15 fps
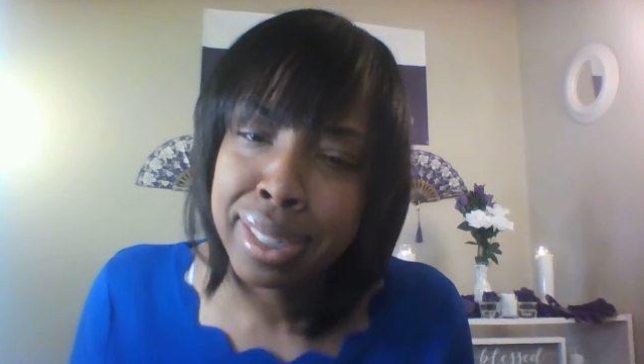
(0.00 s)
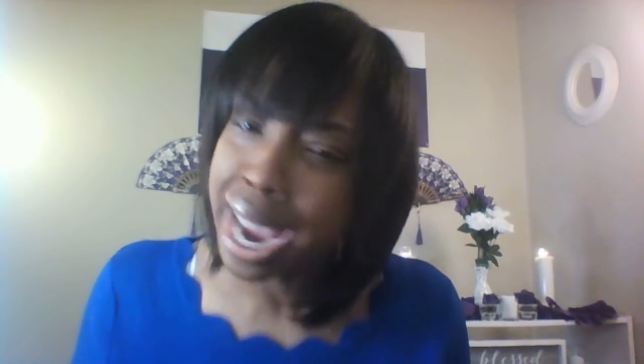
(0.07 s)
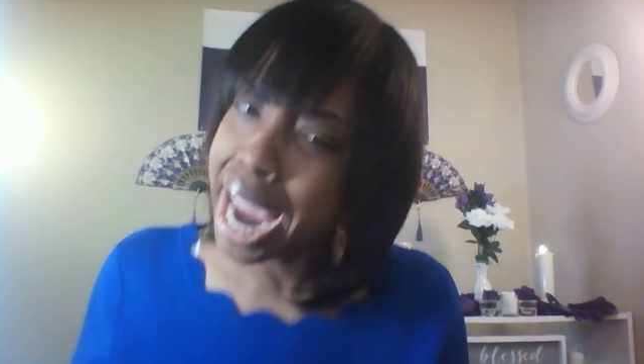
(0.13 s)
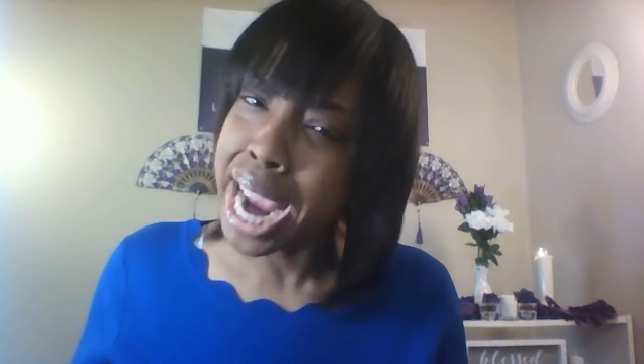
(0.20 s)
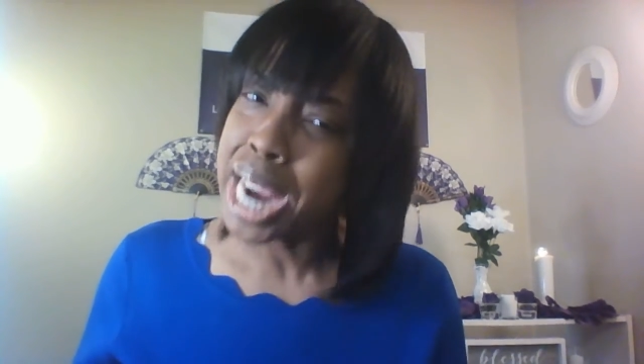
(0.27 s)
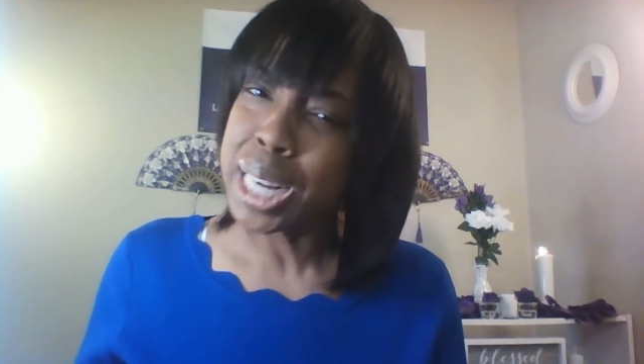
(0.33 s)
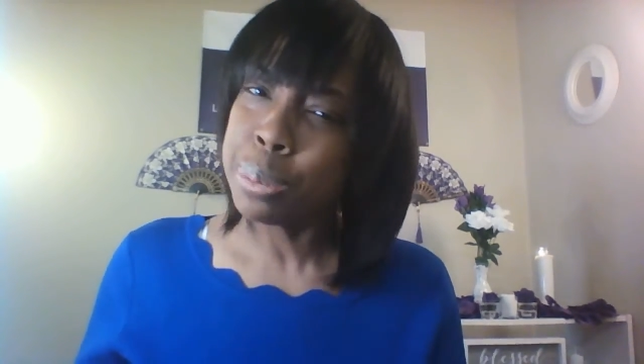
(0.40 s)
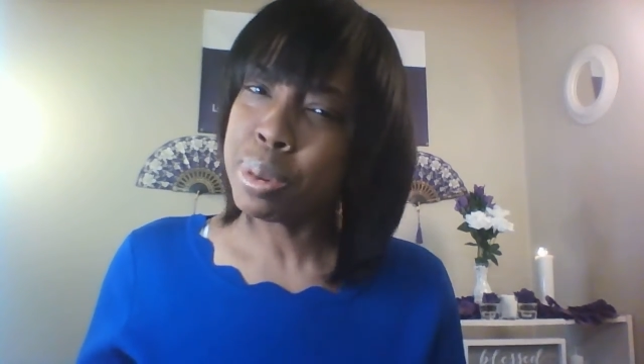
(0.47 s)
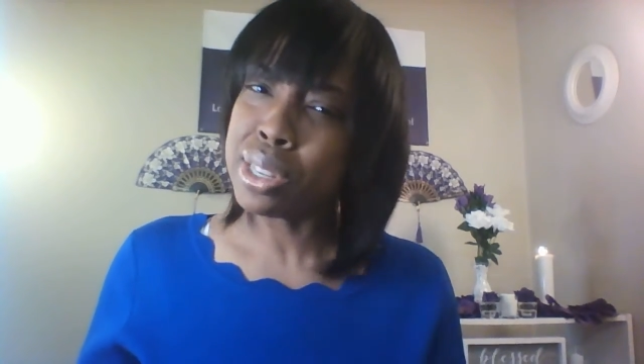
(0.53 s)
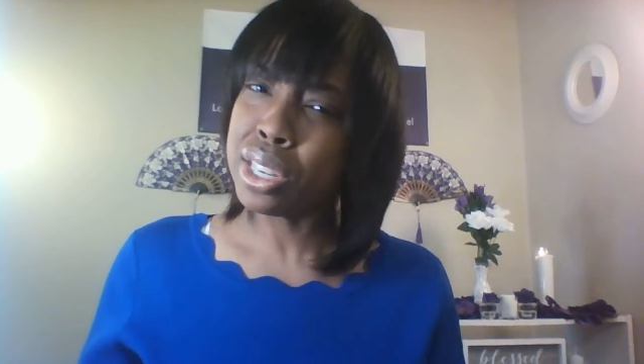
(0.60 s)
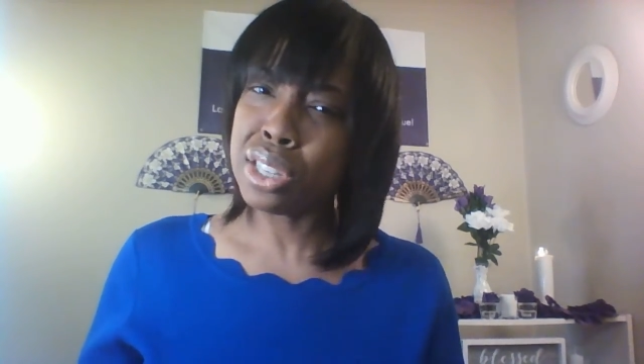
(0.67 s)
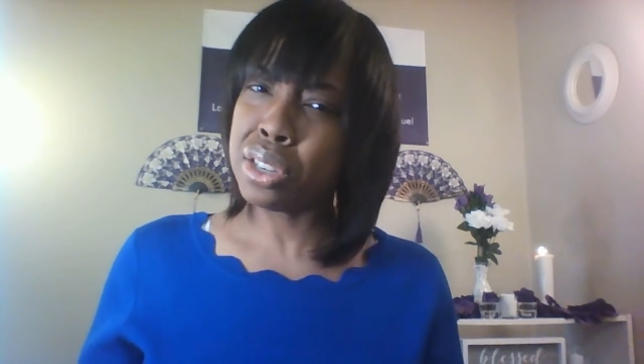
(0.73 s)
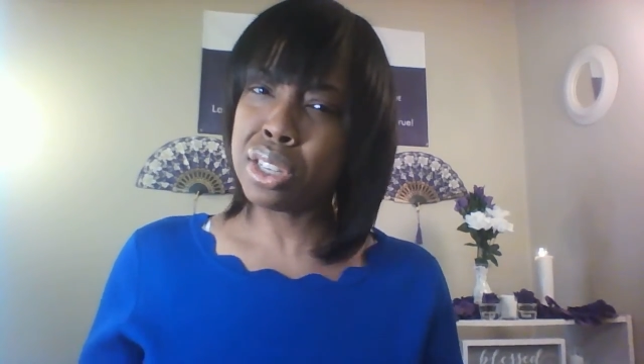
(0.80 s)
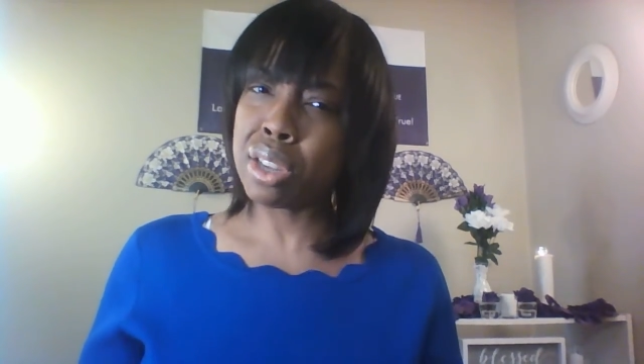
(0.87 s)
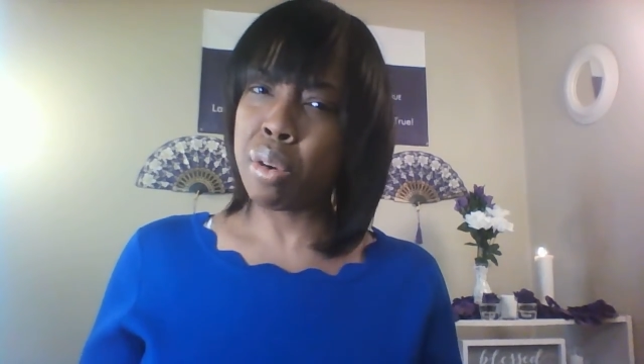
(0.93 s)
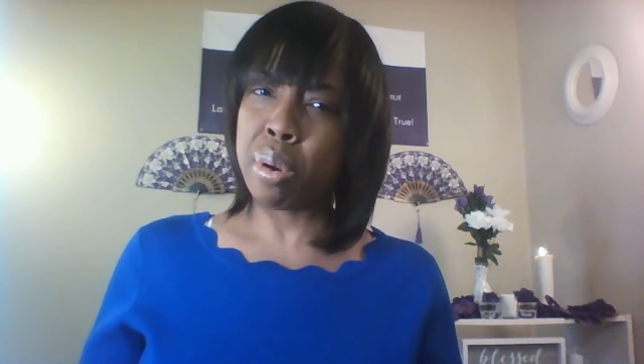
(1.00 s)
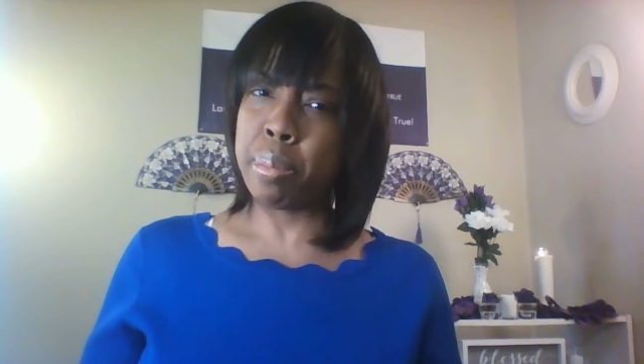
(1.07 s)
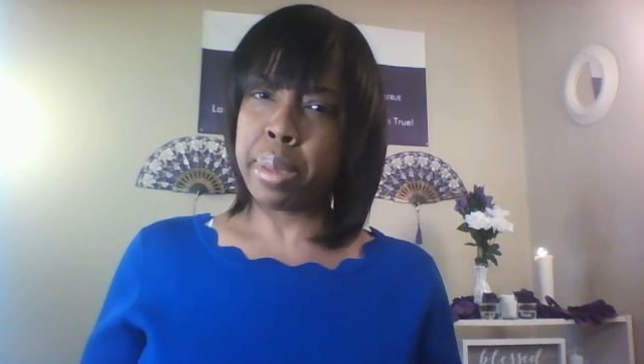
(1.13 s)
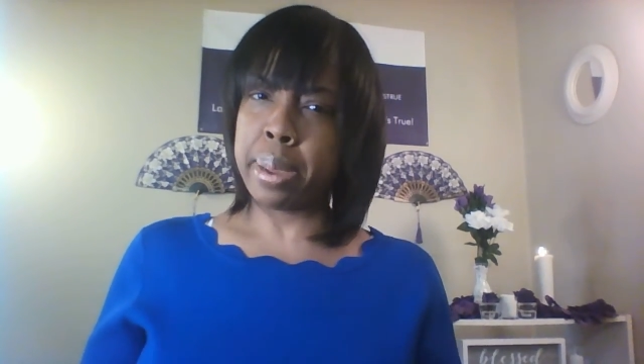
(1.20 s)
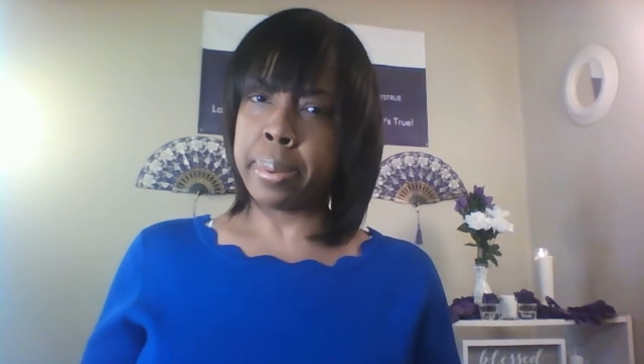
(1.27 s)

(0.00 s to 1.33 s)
Change positions on them,